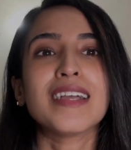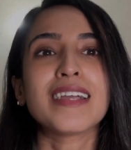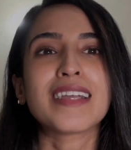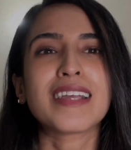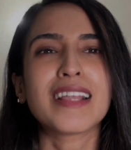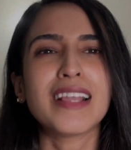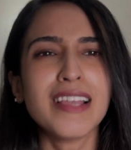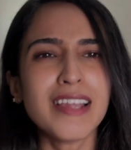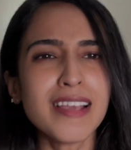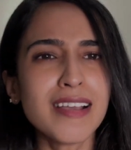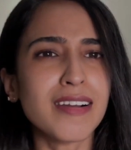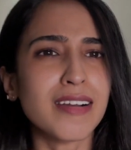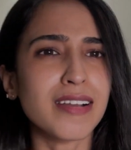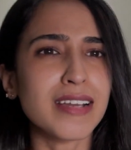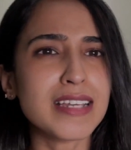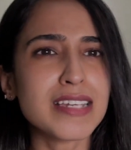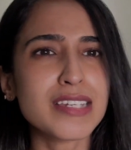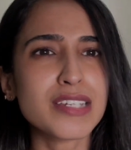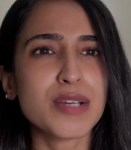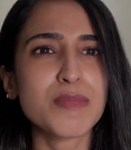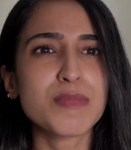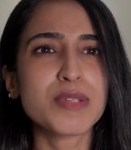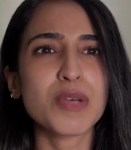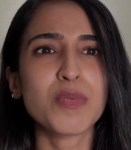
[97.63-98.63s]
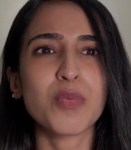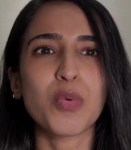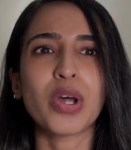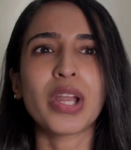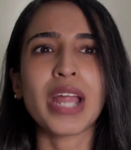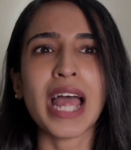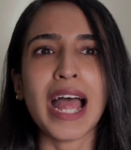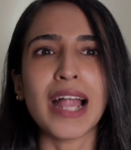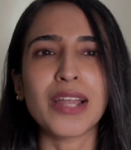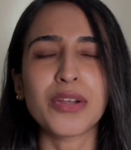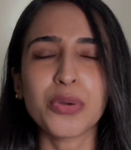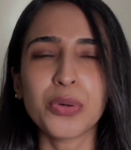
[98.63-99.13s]
clear in terms of what I
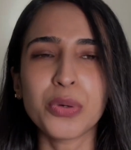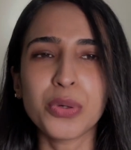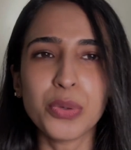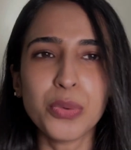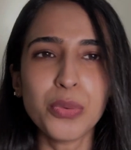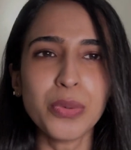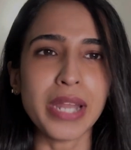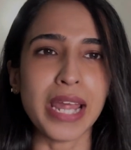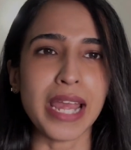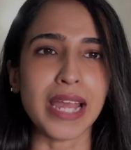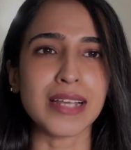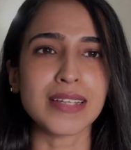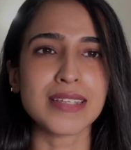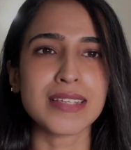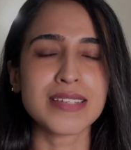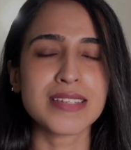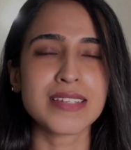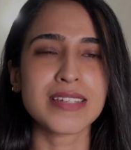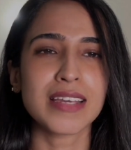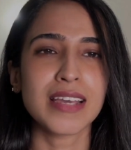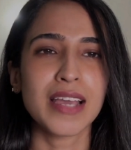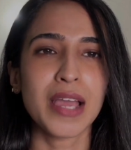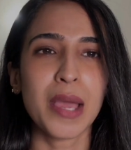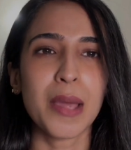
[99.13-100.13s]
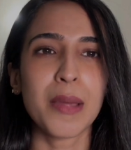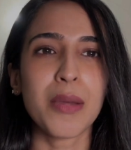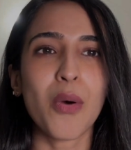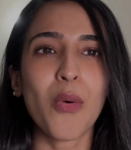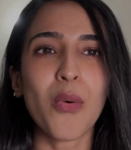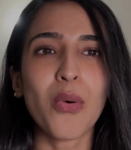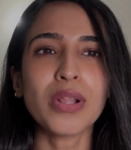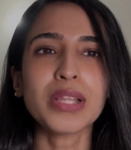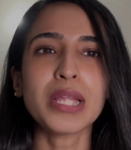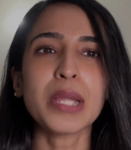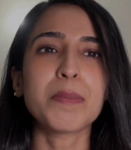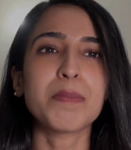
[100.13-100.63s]
had to do next.
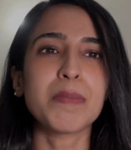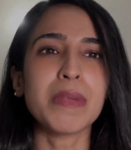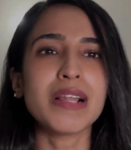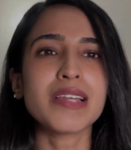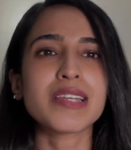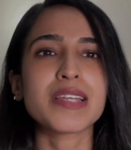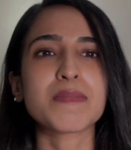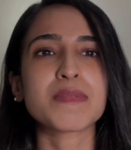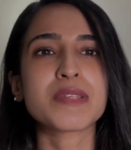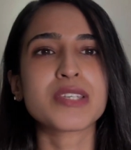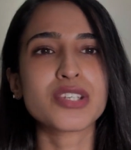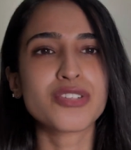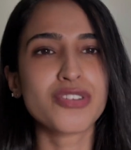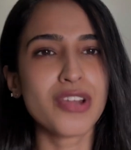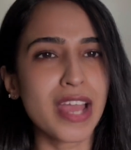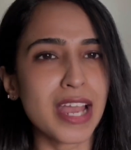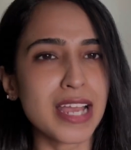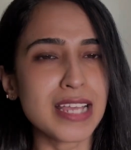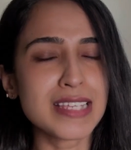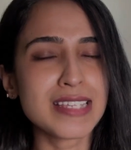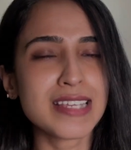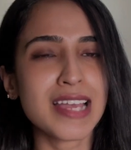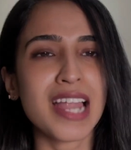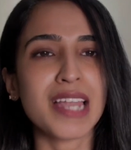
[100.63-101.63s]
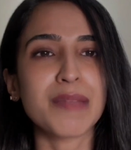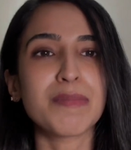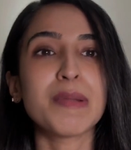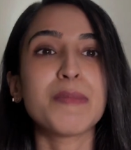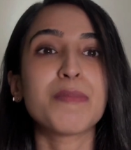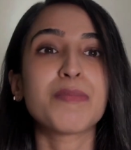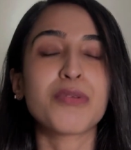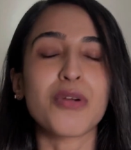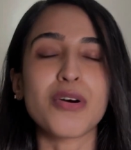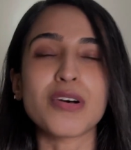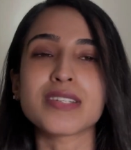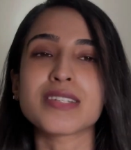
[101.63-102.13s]
All that built up stress had been
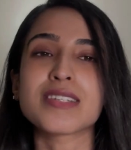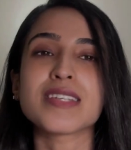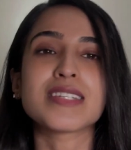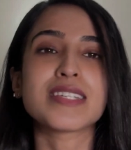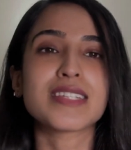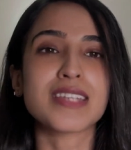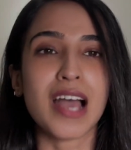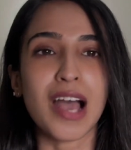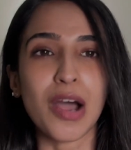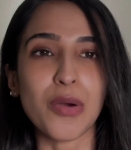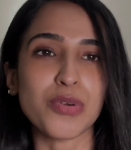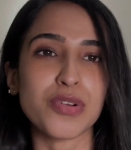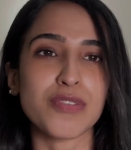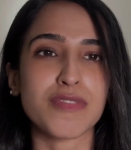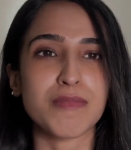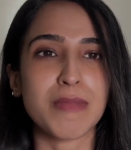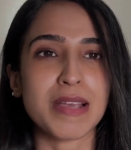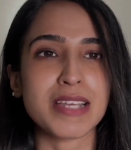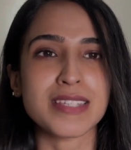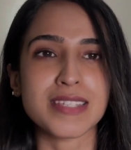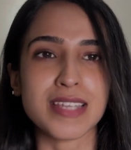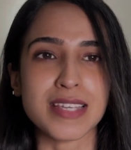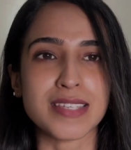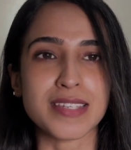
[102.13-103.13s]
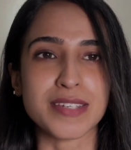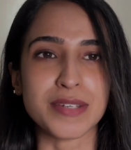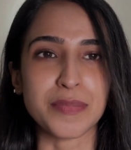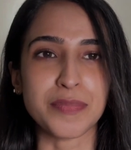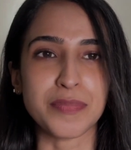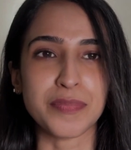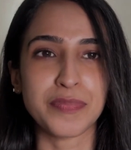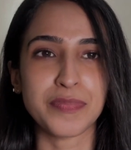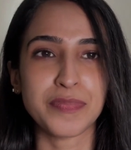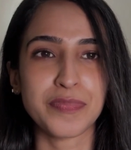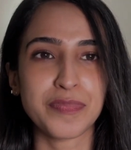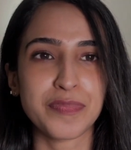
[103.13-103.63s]
processed out of my system.
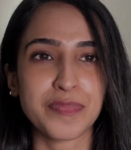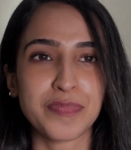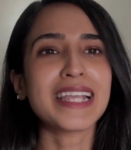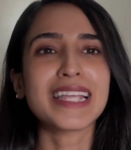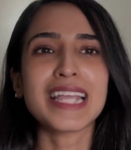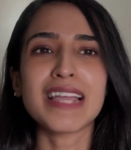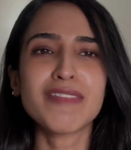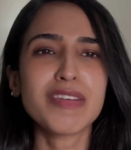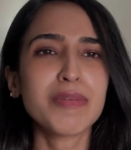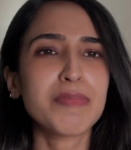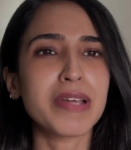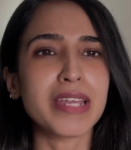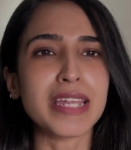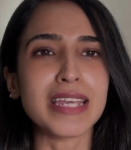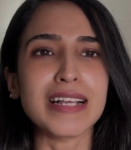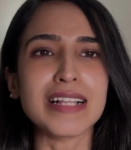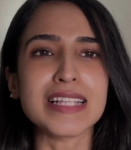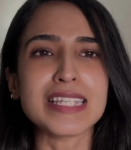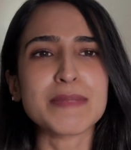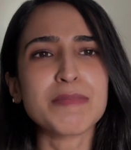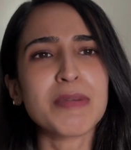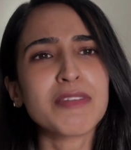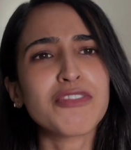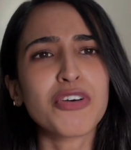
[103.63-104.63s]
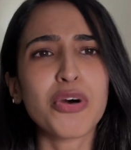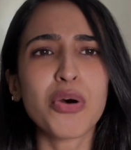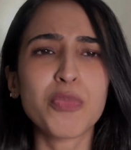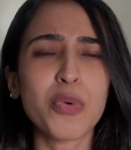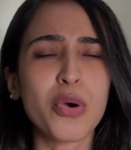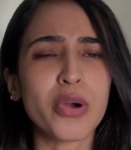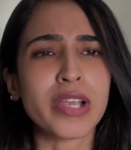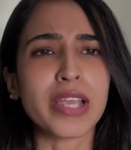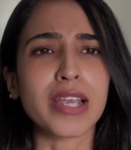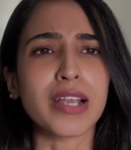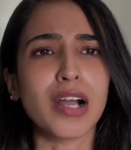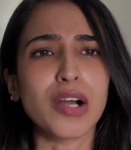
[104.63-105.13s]
Like everybody else, before
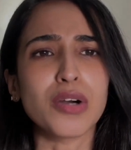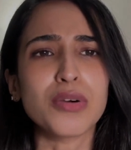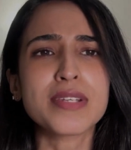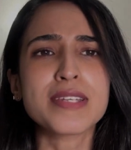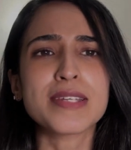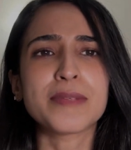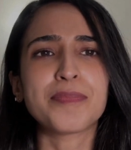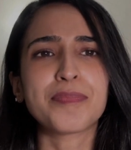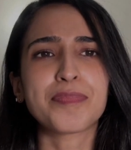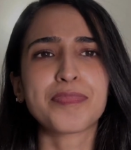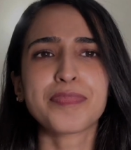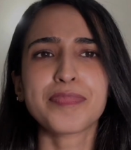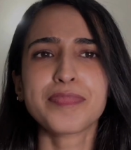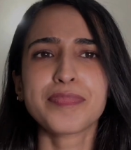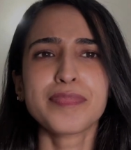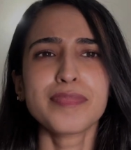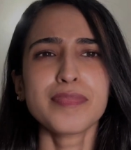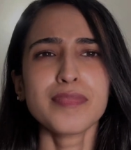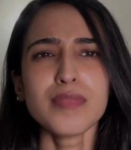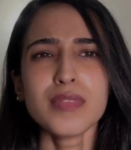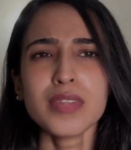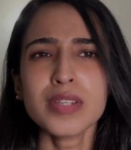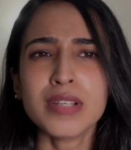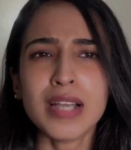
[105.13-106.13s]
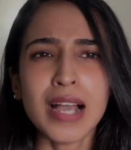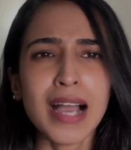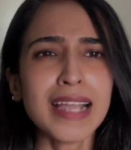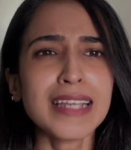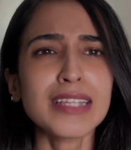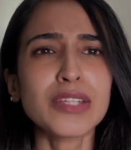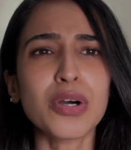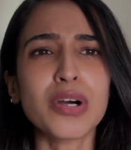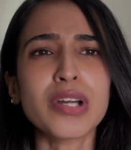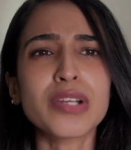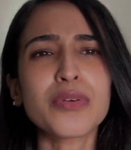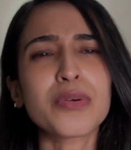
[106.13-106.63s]
working out, I
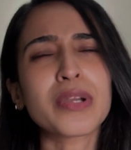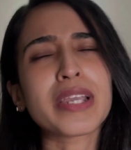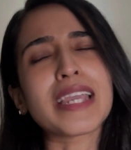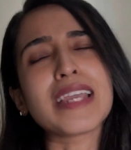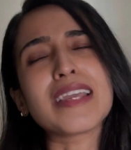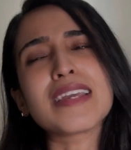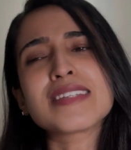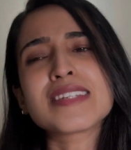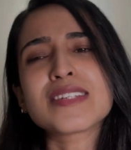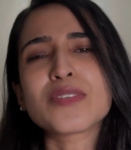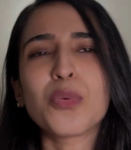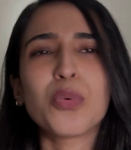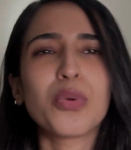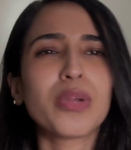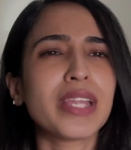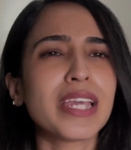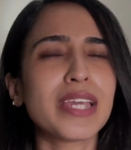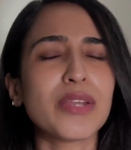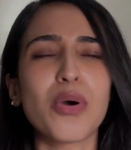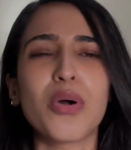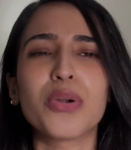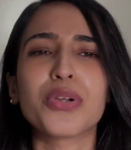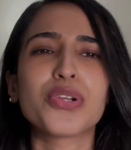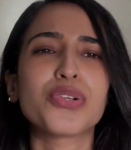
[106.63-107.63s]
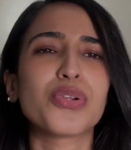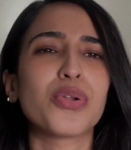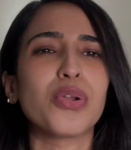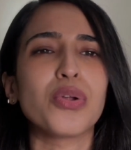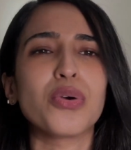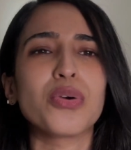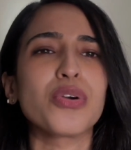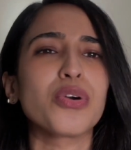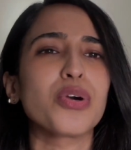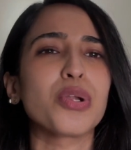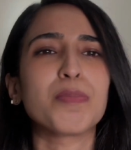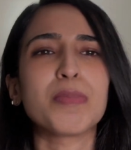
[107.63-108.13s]
thought, okay, it's only in order to
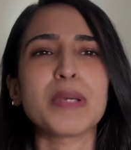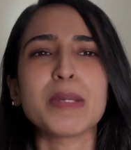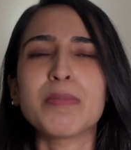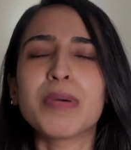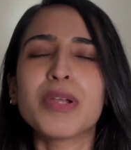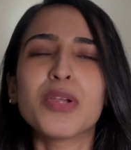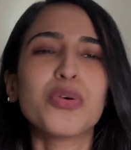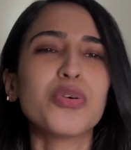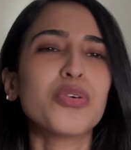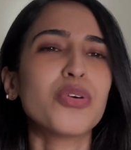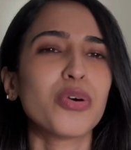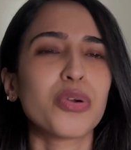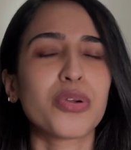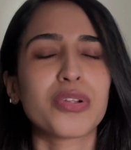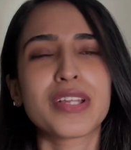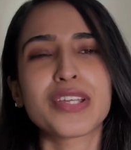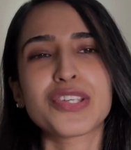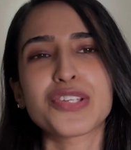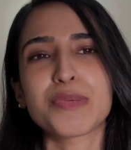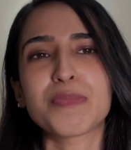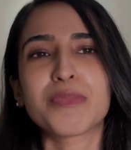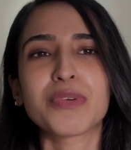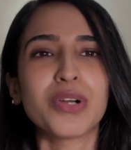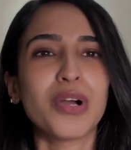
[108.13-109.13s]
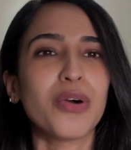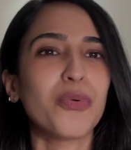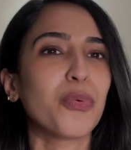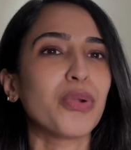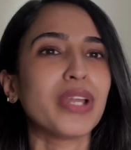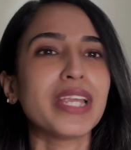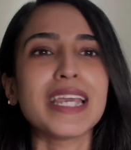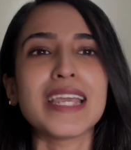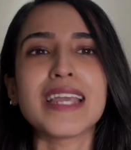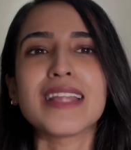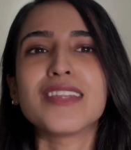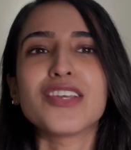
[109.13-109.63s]
look good. People who go to the gym
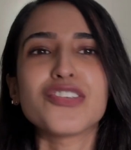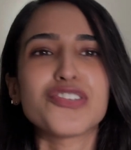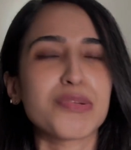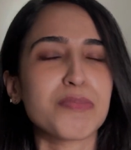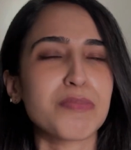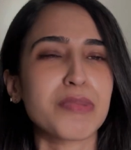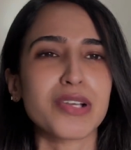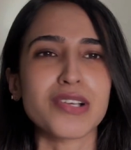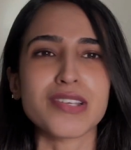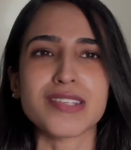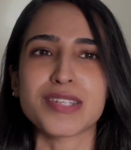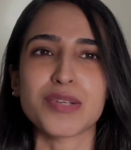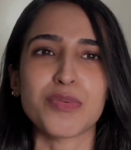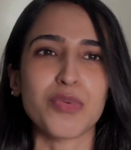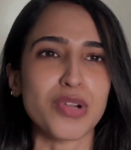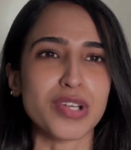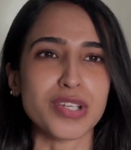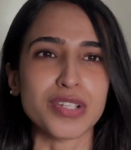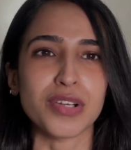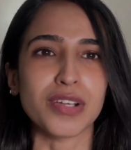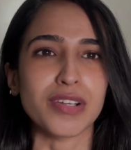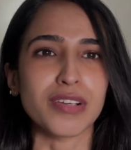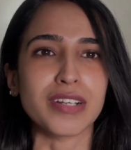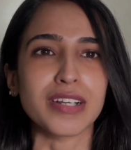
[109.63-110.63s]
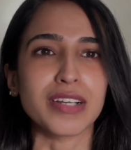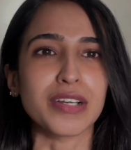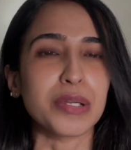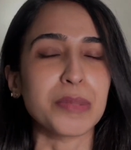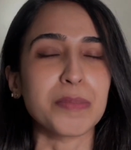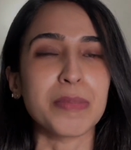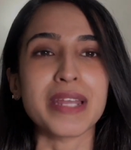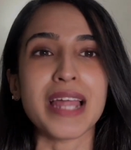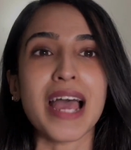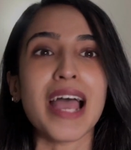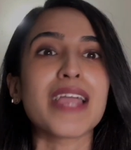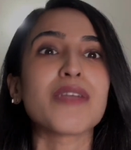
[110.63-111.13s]
only hit the gym because they want to look good,
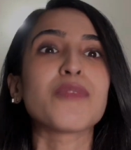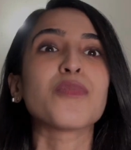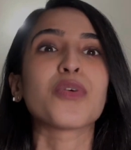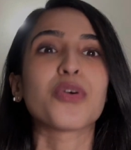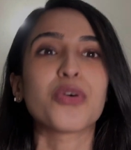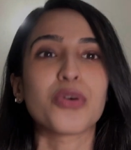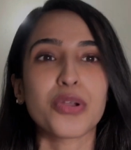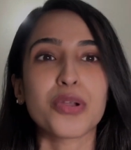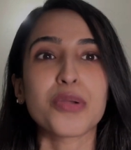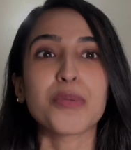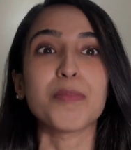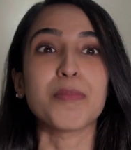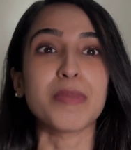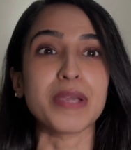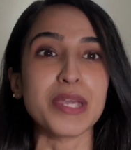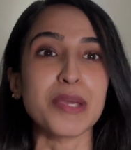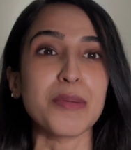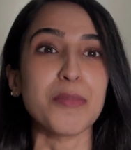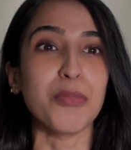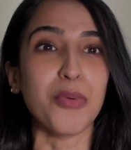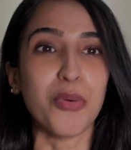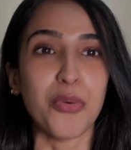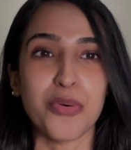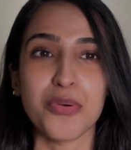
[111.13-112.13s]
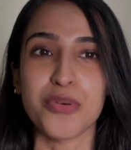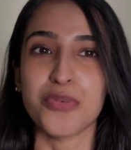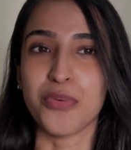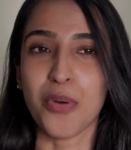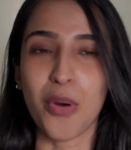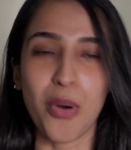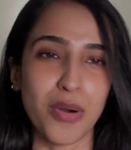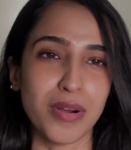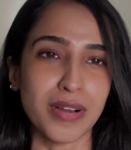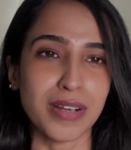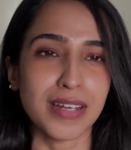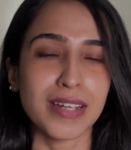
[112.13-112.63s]
but I couldn't be more
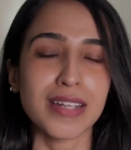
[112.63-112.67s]
wrong.